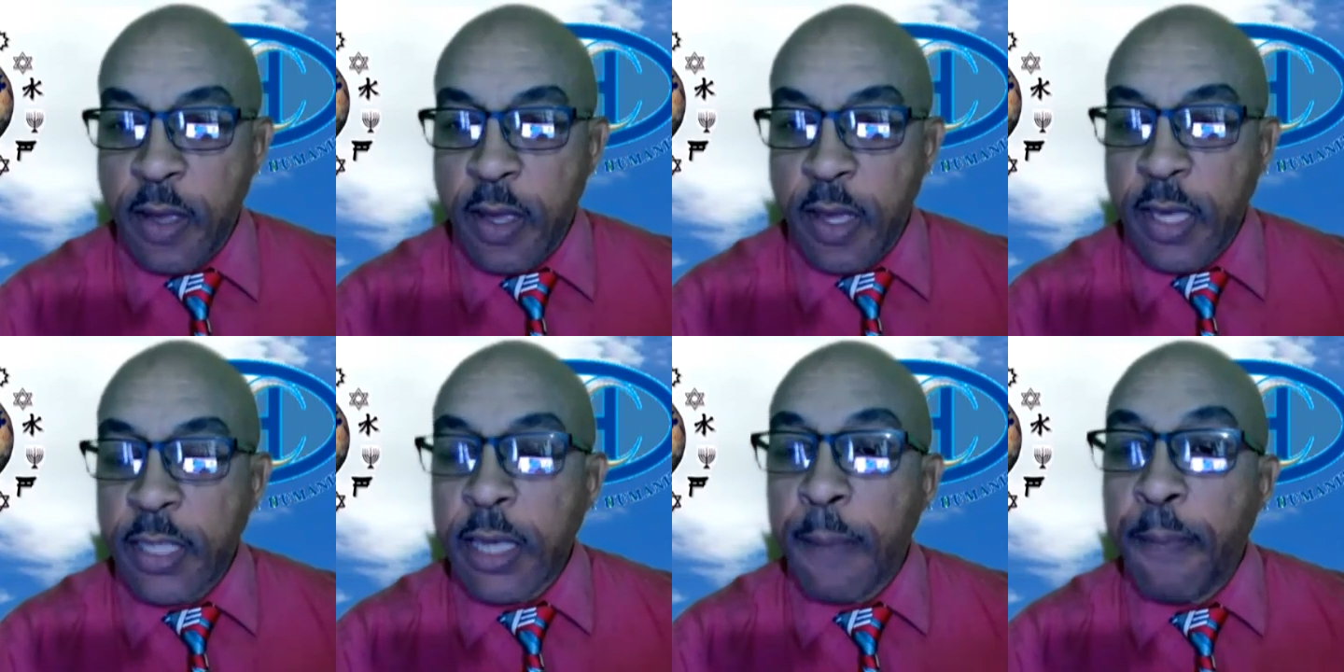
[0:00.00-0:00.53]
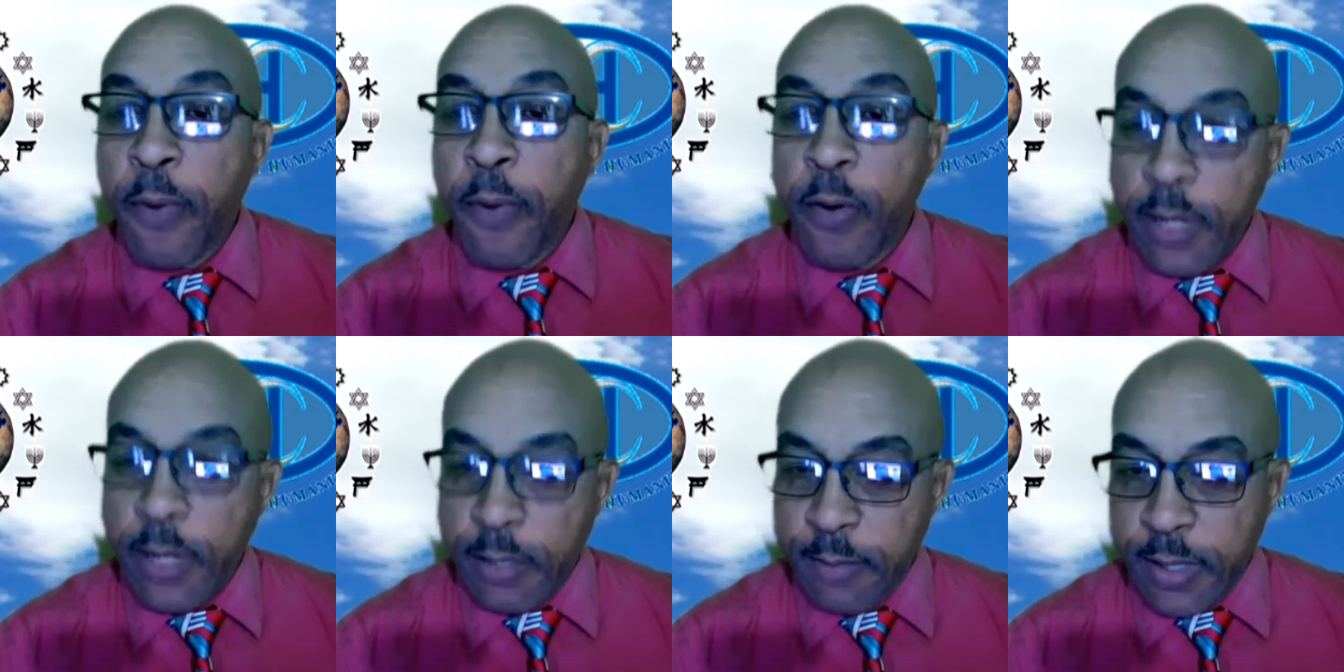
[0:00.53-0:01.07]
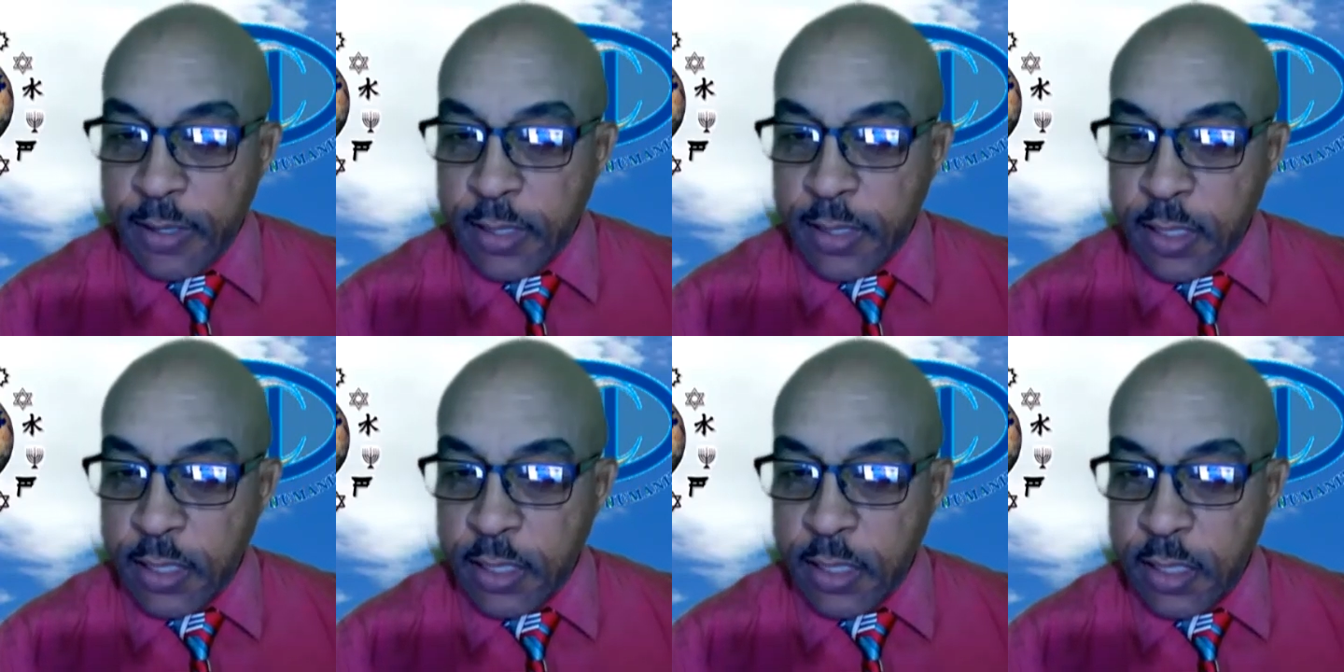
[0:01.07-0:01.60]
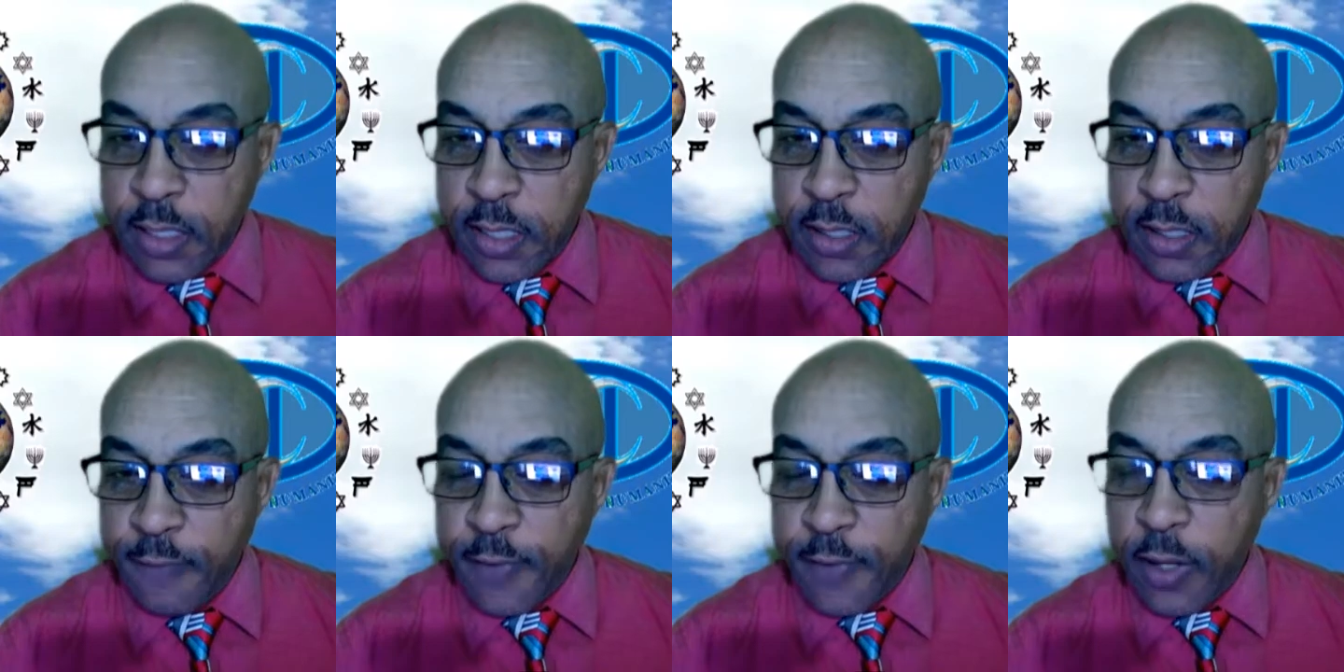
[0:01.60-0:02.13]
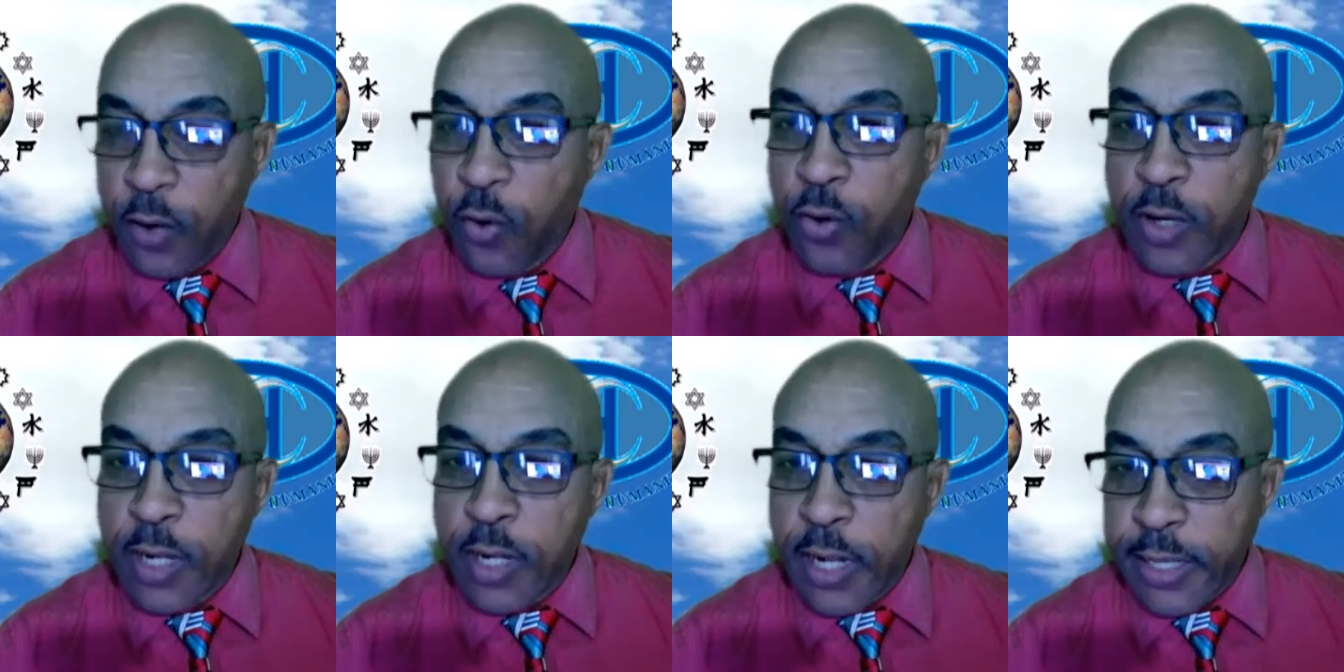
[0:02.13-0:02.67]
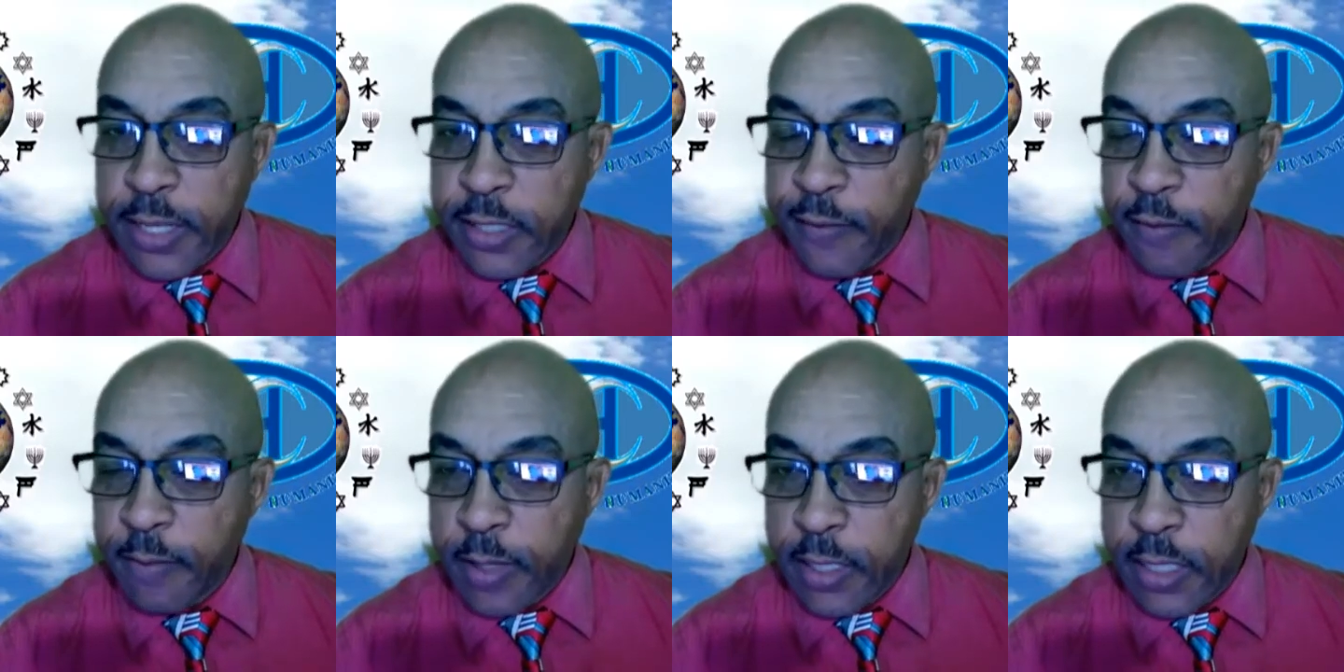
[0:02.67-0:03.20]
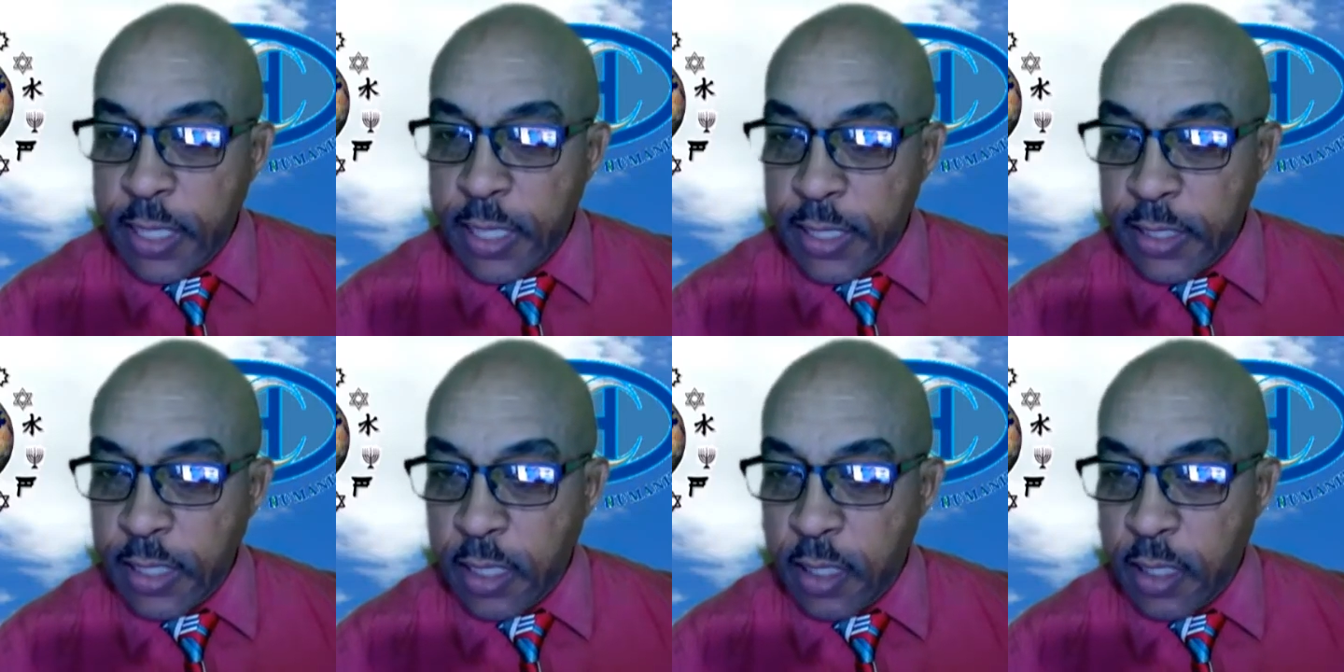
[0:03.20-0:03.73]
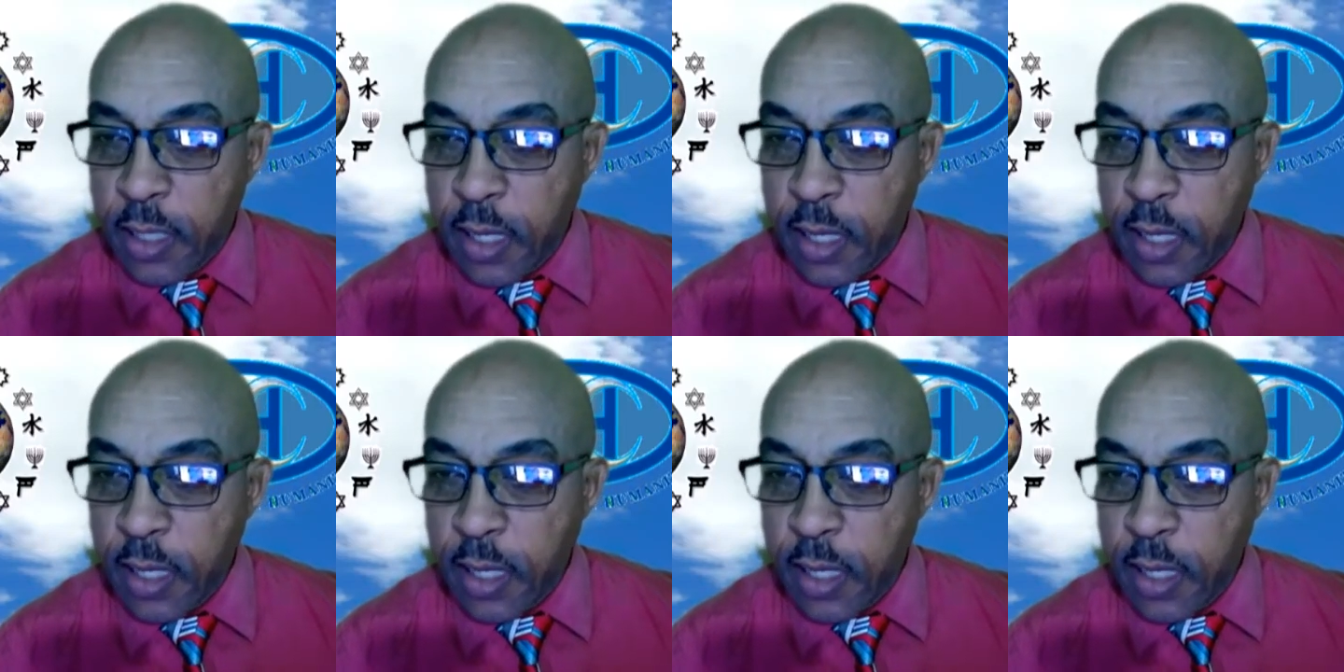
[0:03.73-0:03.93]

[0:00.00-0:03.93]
it's a public message for the whole class. Everybody can see it.